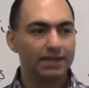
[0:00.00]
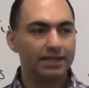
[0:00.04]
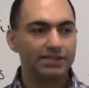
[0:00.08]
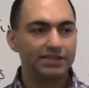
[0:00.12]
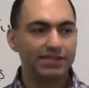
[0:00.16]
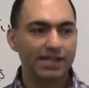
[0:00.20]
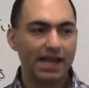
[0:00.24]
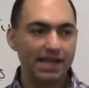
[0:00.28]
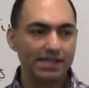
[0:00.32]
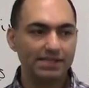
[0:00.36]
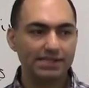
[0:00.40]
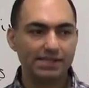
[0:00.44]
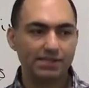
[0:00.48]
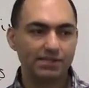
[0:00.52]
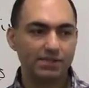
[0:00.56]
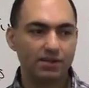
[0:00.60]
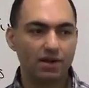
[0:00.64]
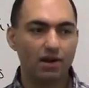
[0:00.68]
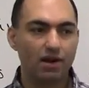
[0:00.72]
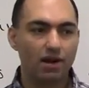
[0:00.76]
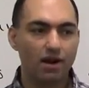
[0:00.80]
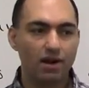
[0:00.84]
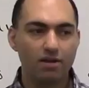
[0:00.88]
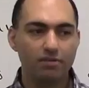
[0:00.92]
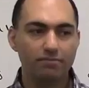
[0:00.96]
chances
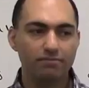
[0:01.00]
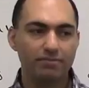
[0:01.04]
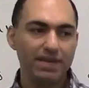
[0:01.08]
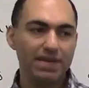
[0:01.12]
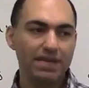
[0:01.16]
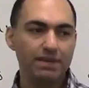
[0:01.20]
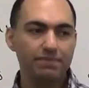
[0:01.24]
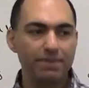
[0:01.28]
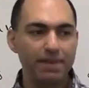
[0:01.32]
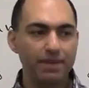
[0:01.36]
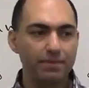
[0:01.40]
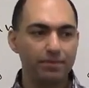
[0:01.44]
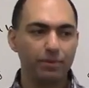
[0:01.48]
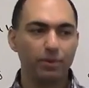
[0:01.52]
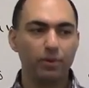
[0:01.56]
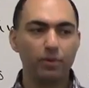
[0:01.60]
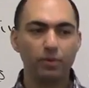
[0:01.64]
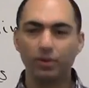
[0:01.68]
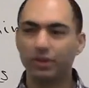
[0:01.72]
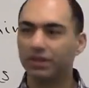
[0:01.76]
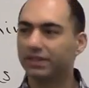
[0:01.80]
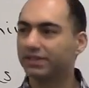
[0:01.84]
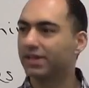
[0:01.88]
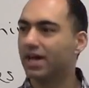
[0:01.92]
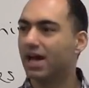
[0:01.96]
are many people
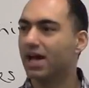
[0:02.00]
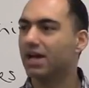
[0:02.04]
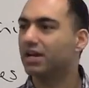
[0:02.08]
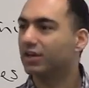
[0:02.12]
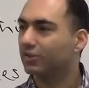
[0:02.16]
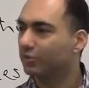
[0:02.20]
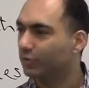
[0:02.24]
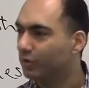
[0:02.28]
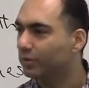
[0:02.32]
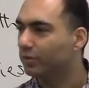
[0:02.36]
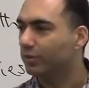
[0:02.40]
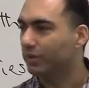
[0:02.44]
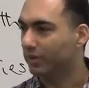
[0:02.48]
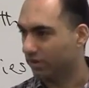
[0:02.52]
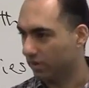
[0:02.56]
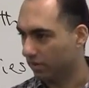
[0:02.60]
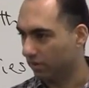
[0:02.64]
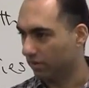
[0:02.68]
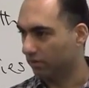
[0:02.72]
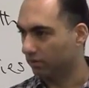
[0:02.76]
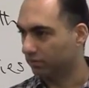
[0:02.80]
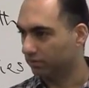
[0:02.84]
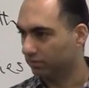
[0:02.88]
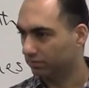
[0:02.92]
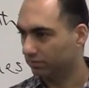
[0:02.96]
will not agree with
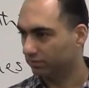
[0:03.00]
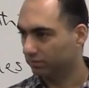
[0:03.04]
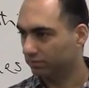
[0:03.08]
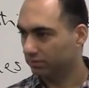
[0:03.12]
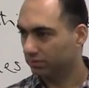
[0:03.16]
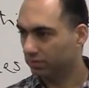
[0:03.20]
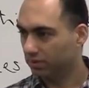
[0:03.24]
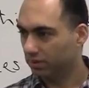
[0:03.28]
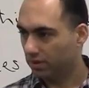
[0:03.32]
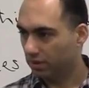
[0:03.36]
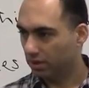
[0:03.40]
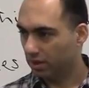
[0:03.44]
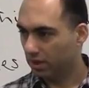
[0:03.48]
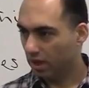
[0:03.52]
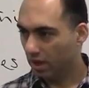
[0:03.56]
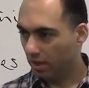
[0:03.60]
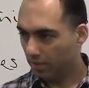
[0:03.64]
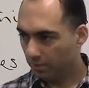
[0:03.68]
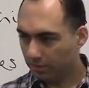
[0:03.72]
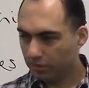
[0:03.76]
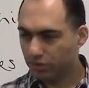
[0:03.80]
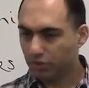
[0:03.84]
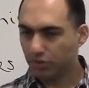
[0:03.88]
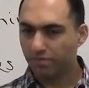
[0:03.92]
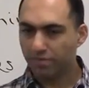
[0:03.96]
you.
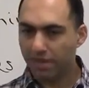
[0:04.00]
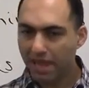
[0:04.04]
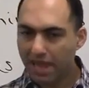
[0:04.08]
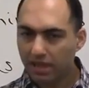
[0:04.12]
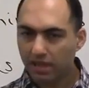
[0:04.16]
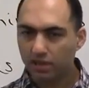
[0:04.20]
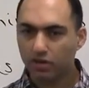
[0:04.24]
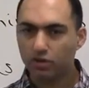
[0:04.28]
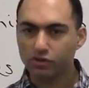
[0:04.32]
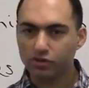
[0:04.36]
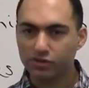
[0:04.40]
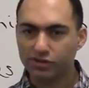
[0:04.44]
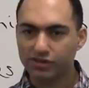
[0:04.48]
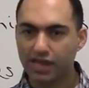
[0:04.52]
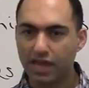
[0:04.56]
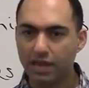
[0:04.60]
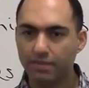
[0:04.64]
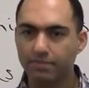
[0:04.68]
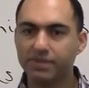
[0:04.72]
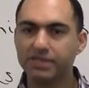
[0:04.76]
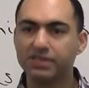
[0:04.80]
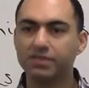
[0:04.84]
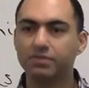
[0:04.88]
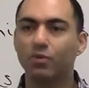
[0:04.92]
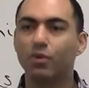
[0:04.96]
But to make your
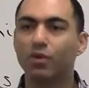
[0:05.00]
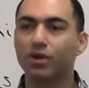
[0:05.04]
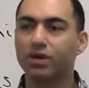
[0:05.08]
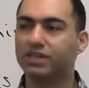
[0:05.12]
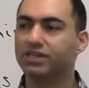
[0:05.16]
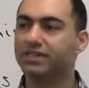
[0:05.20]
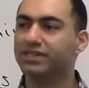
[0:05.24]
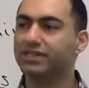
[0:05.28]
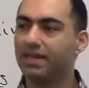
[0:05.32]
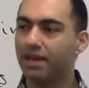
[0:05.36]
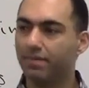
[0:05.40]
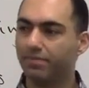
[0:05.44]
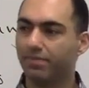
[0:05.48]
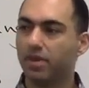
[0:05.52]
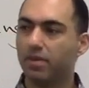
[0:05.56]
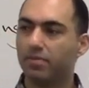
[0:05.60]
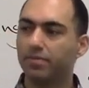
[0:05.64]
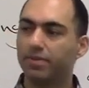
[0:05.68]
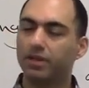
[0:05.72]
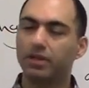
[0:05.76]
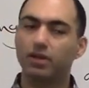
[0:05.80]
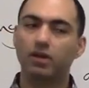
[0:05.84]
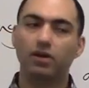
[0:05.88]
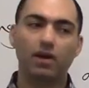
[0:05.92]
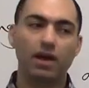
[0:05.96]
statements more
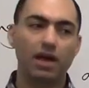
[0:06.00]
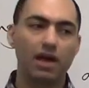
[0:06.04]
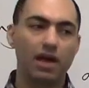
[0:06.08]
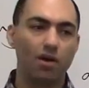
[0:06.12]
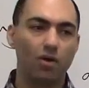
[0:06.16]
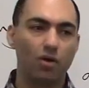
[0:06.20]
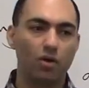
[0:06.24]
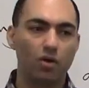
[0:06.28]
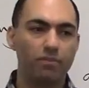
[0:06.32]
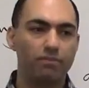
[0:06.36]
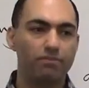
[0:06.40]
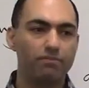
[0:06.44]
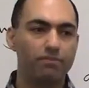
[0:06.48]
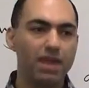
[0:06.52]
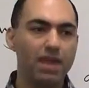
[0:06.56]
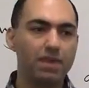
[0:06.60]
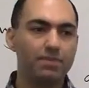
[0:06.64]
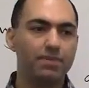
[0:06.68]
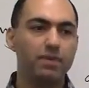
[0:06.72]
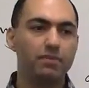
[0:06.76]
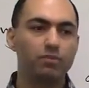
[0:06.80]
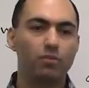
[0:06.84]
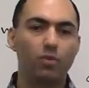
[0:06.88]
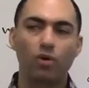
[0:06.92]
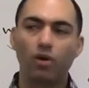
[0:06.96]
acceptable, or
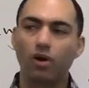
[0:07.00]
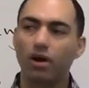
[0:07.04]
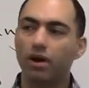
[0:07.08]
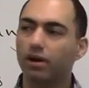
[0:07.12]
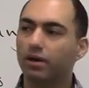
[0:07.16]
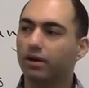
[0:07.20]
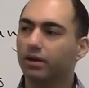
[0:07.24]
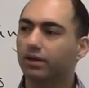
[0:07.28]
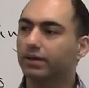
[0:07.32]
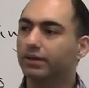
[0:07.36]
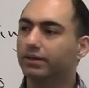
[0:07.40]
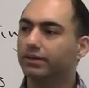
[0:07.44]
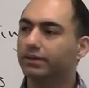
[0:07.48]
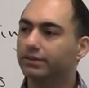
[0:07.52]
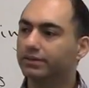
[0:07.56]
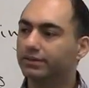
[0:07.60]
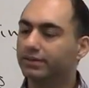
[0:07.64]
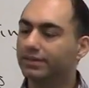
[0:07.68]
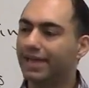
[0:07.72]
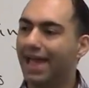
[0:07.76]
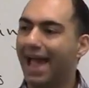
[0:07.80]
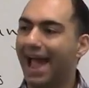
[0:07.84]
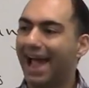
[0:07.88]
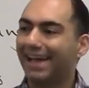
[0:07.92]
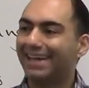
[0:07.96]
maybe more
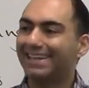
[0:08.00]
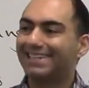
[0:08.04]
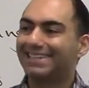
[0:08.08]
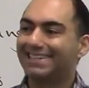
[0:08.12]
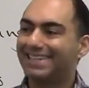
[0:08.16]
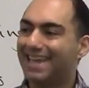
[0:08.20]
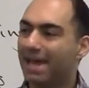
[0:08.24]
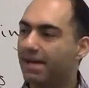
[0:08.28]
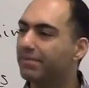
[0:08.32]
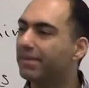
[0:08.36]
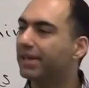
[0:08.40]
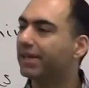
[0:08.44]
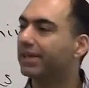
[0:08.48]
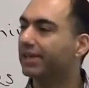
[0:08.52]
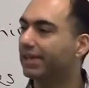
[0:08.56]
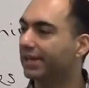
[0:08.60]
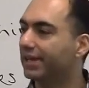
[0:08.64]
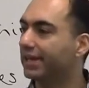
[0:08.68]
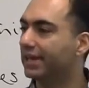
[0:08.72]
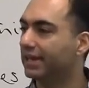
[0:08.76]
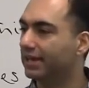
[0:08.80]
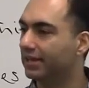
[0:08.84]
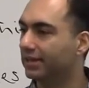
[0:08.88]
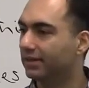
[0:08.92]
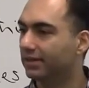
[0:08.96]

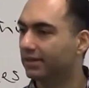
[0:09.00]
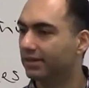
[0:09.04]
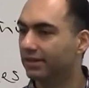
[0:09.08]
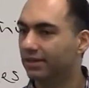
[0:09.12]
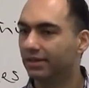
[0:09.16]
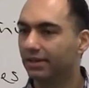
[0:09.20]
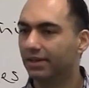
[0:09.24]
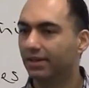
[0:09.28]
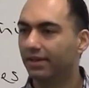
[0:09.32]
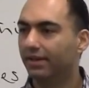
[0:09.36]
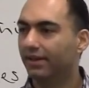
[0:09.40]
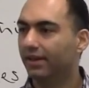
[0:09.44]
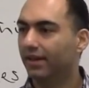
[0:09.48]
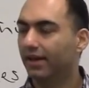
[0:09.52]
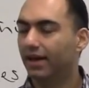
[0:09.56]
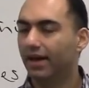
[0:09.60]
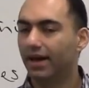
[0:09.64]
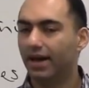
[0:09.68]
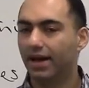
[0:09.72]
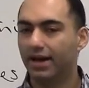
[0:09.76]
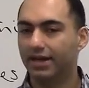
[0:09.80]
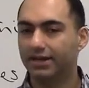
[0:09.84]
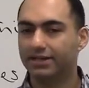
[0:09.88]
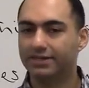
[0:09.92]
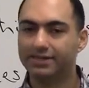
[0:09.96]
academically
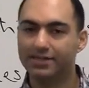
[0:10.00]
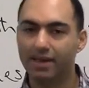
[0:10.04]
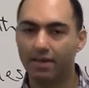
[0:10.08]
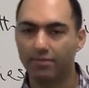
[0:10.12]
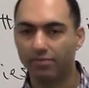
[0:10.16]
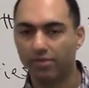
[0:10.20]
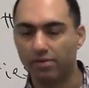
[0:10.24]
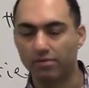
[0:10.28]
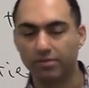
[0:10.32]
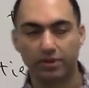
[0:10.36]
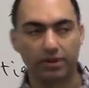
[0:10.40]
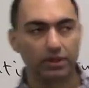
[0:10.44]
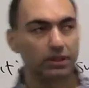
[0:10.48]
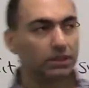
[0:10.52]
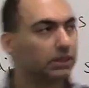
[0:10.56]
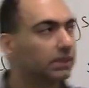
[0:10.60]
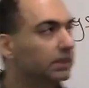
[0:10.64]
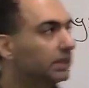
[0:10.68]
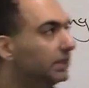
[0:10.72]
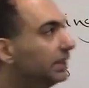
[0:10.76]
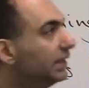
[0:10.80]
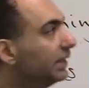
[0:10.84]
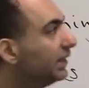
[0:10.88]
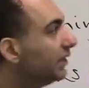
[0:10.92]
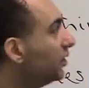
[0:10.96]
acceptable,
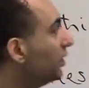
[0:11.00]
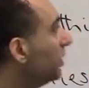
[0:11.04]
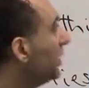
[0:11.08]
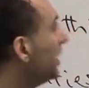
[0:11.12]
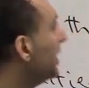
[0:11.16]
you